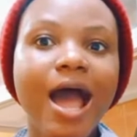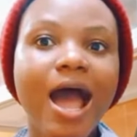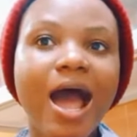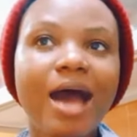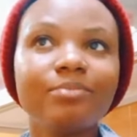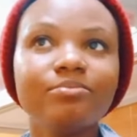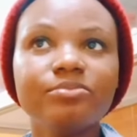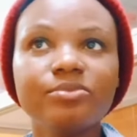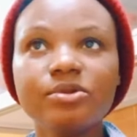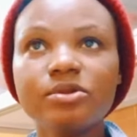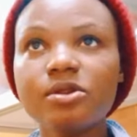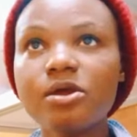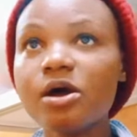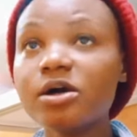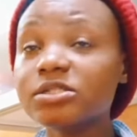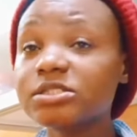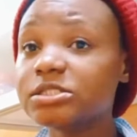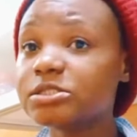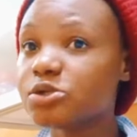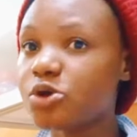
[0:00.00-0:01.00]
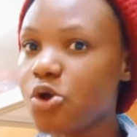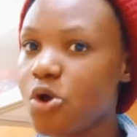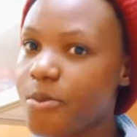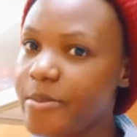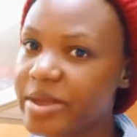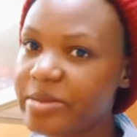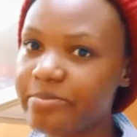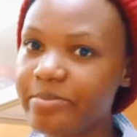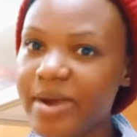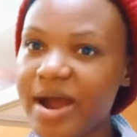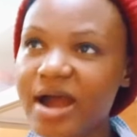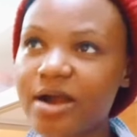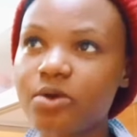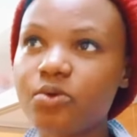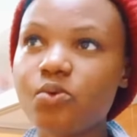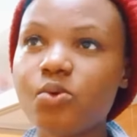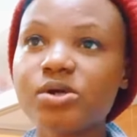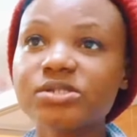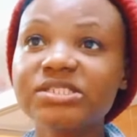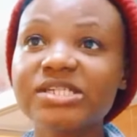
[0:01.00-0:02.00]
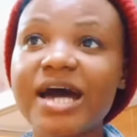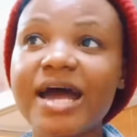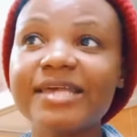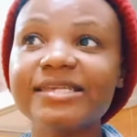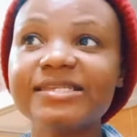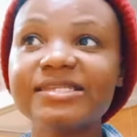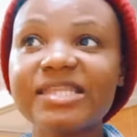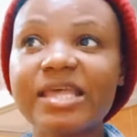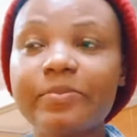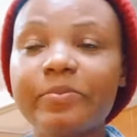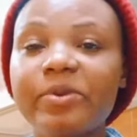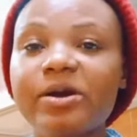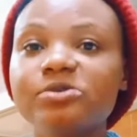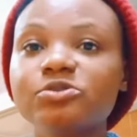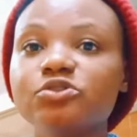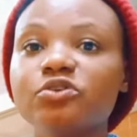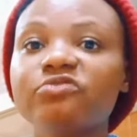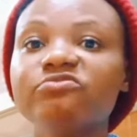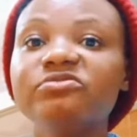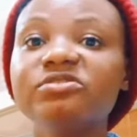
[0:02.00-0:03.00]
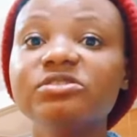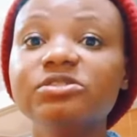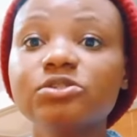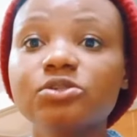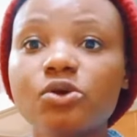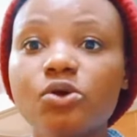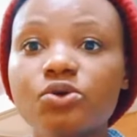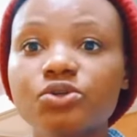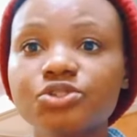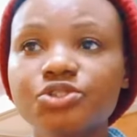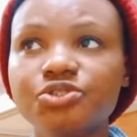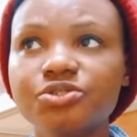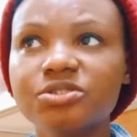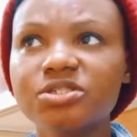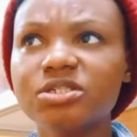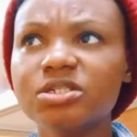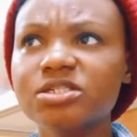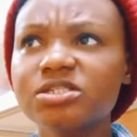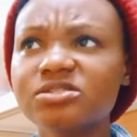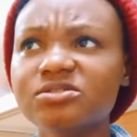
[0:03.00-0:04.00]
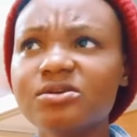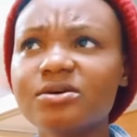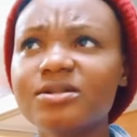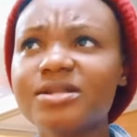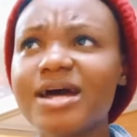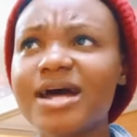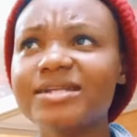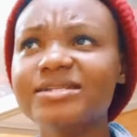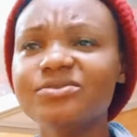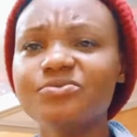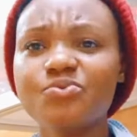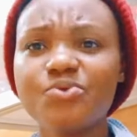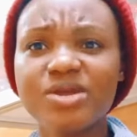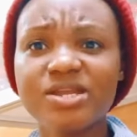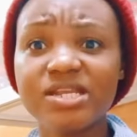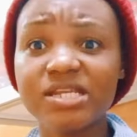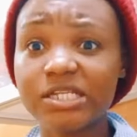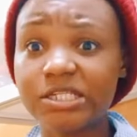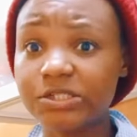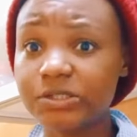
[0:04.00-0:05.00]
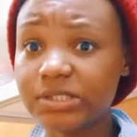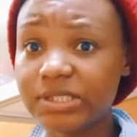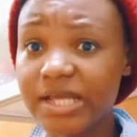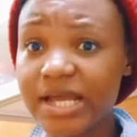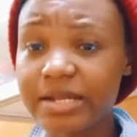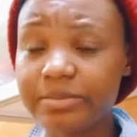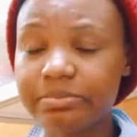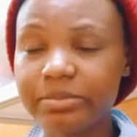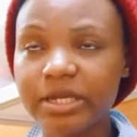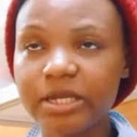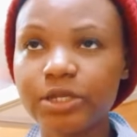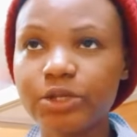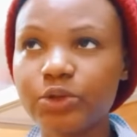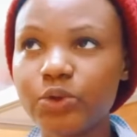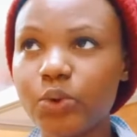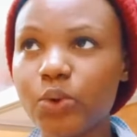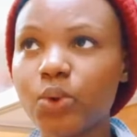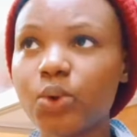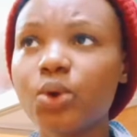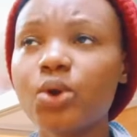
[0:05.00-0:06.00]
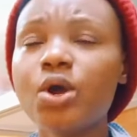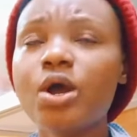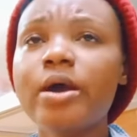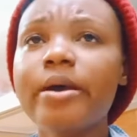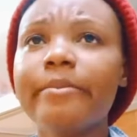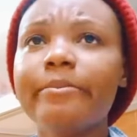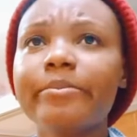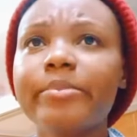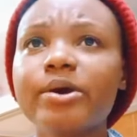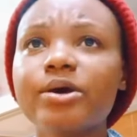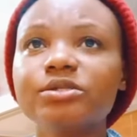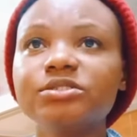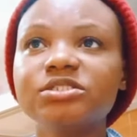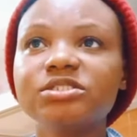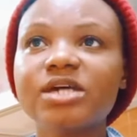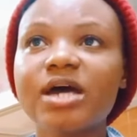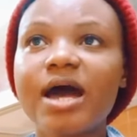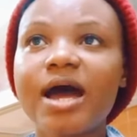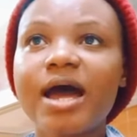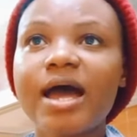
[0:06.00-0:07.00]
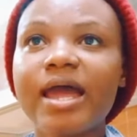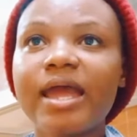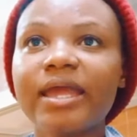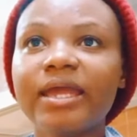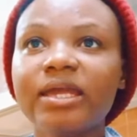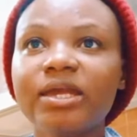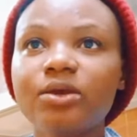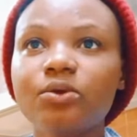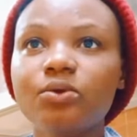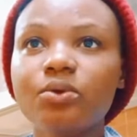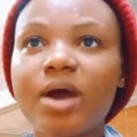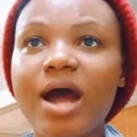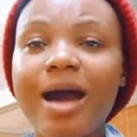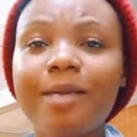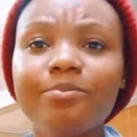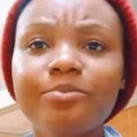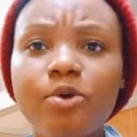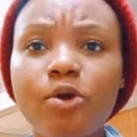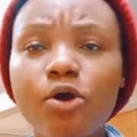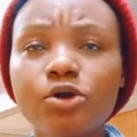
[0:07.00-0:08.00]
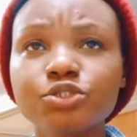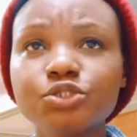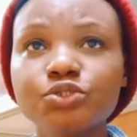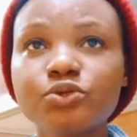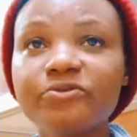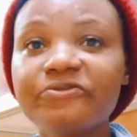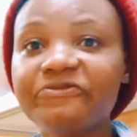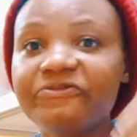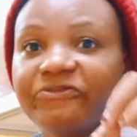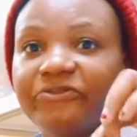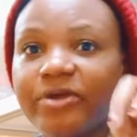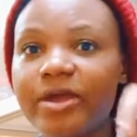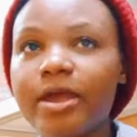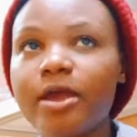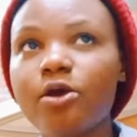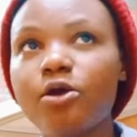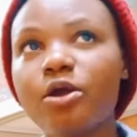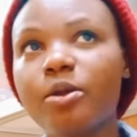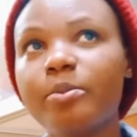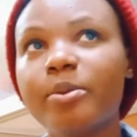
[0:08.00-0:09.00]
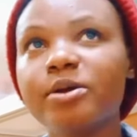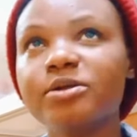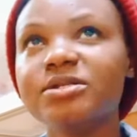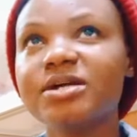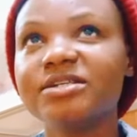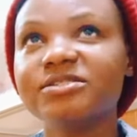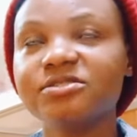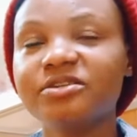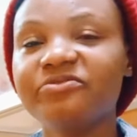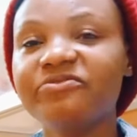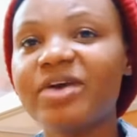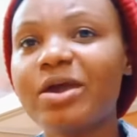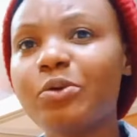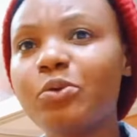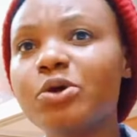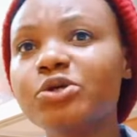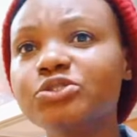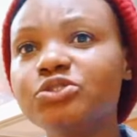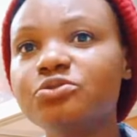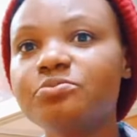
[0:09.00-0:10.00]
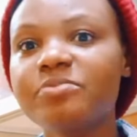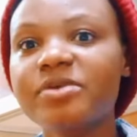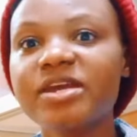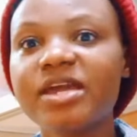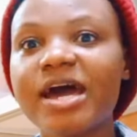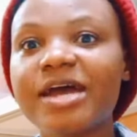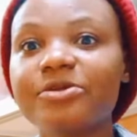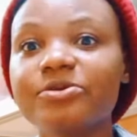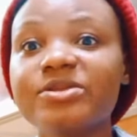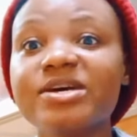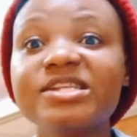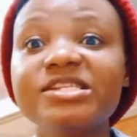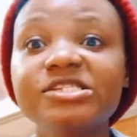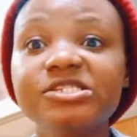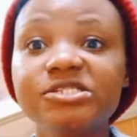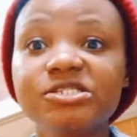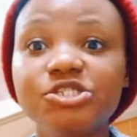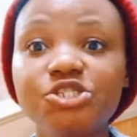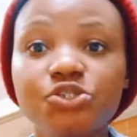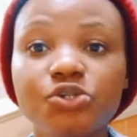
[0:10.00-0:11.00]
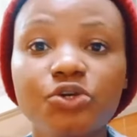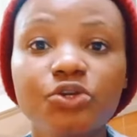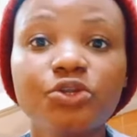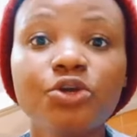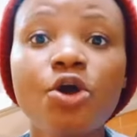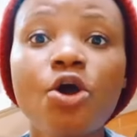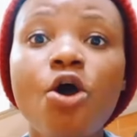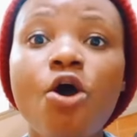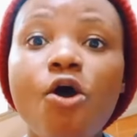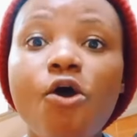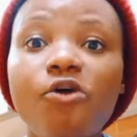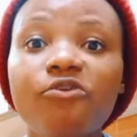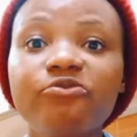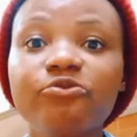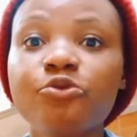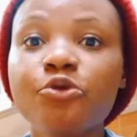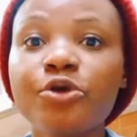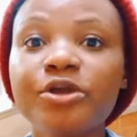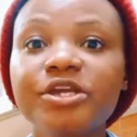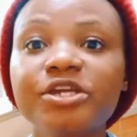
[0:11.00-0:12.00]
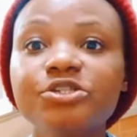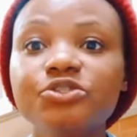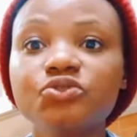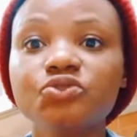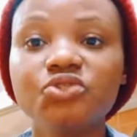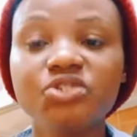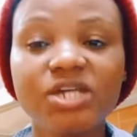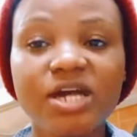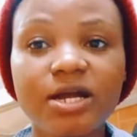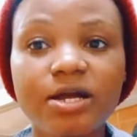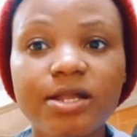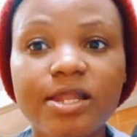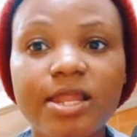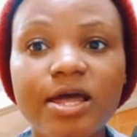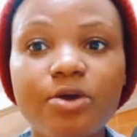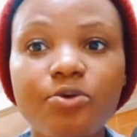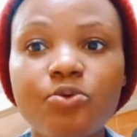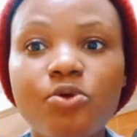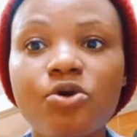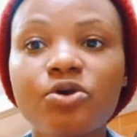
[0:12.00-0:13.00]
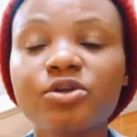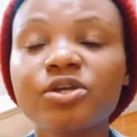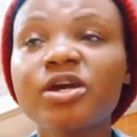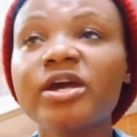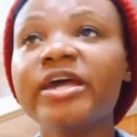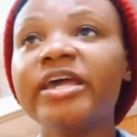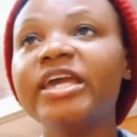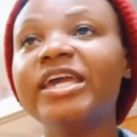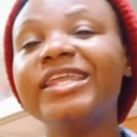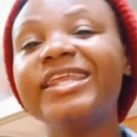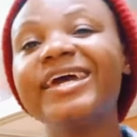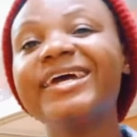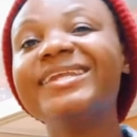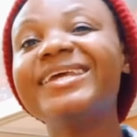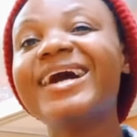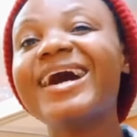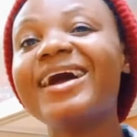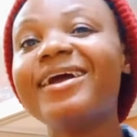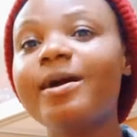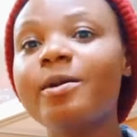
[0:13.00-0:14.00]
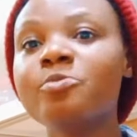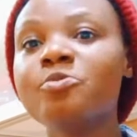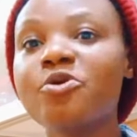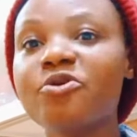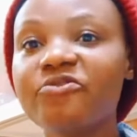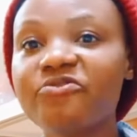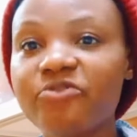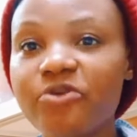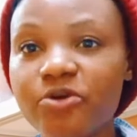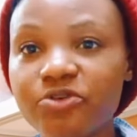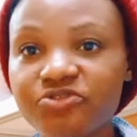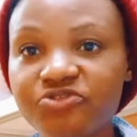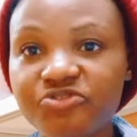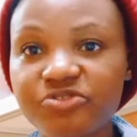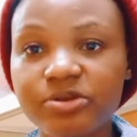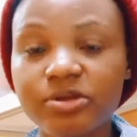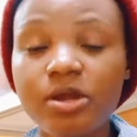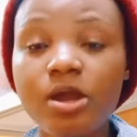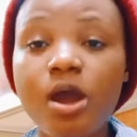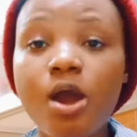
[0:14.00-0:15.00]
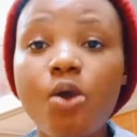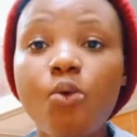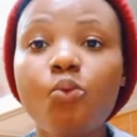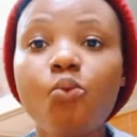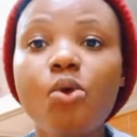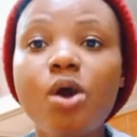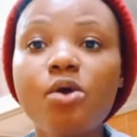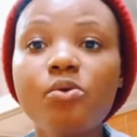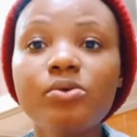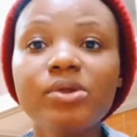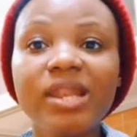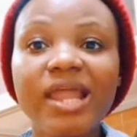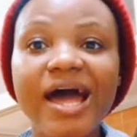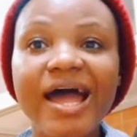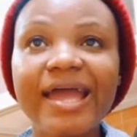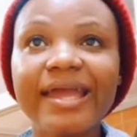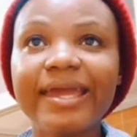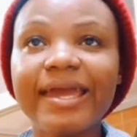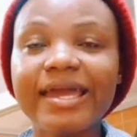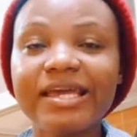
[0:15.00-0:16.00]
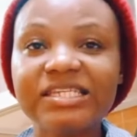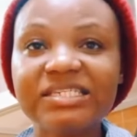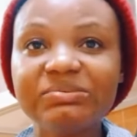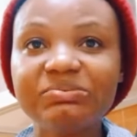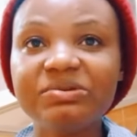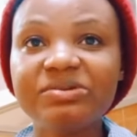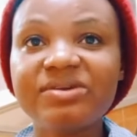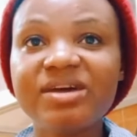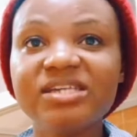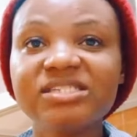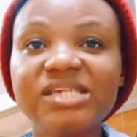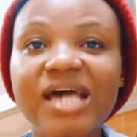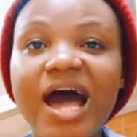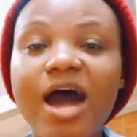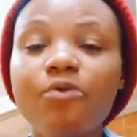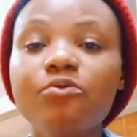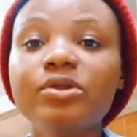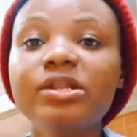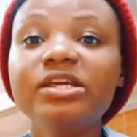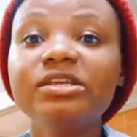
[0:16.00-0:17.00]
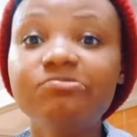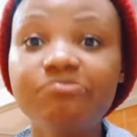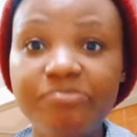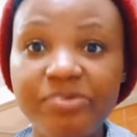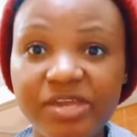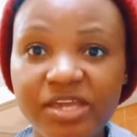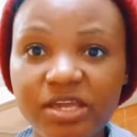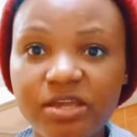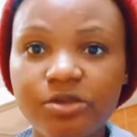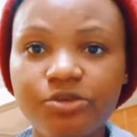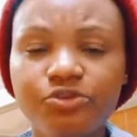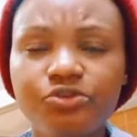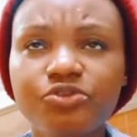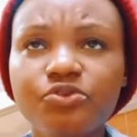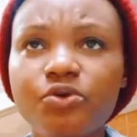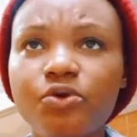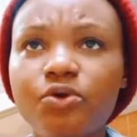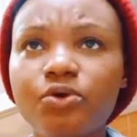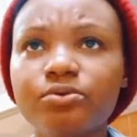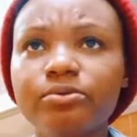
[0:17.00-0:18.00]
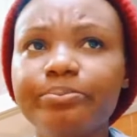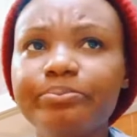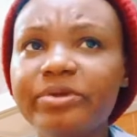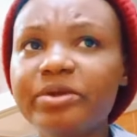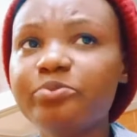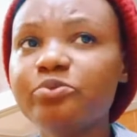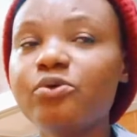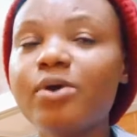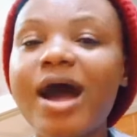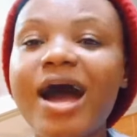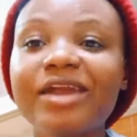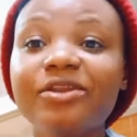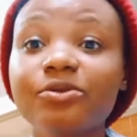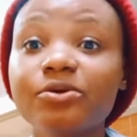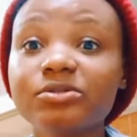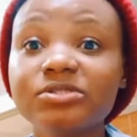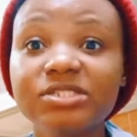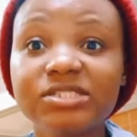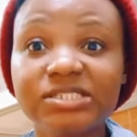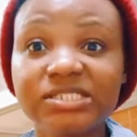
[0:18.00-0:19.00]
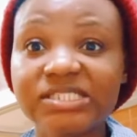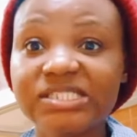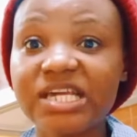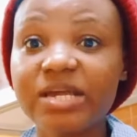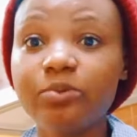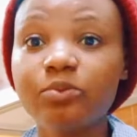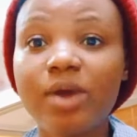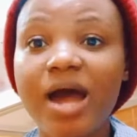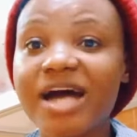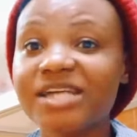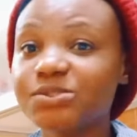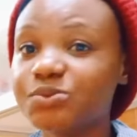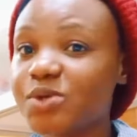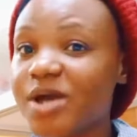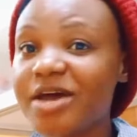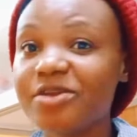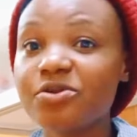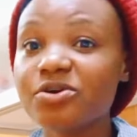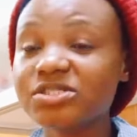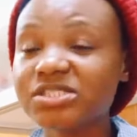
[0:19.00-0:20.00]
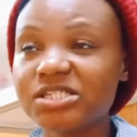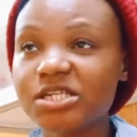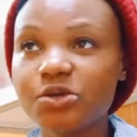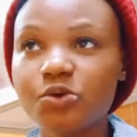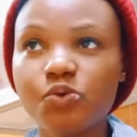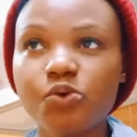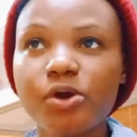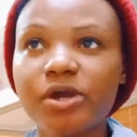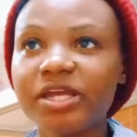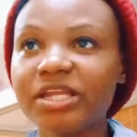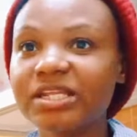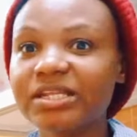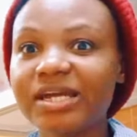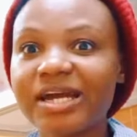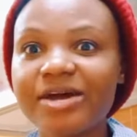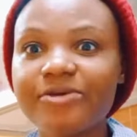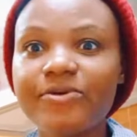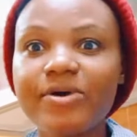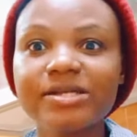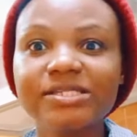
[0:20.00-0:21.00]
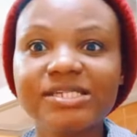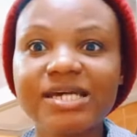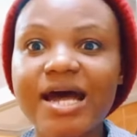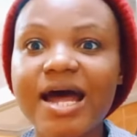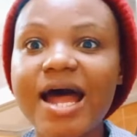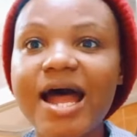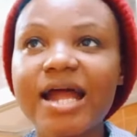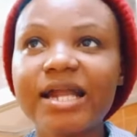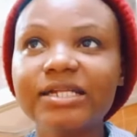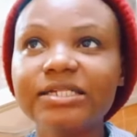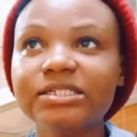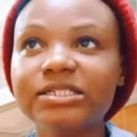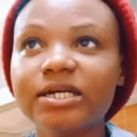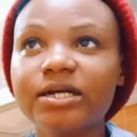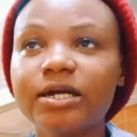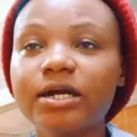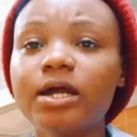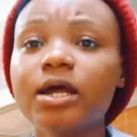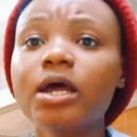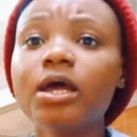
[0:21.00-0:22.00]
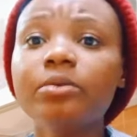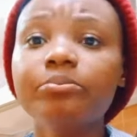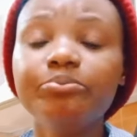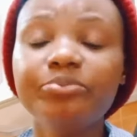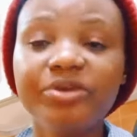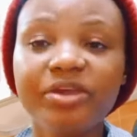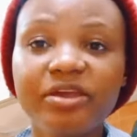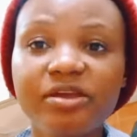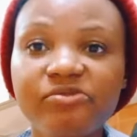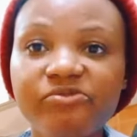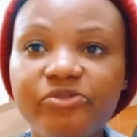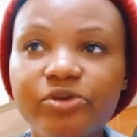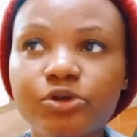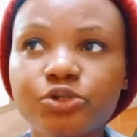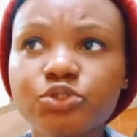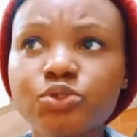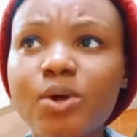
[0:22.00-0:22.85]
I'm not coming back once I step out of this country. It's not that the way they treated me, no, but I am also fear about that. If I want to make another decision of going into shagala work in any higher growth country, what will I experience? How will it be? You know, people are not the same, as we are not equal in character and behavior.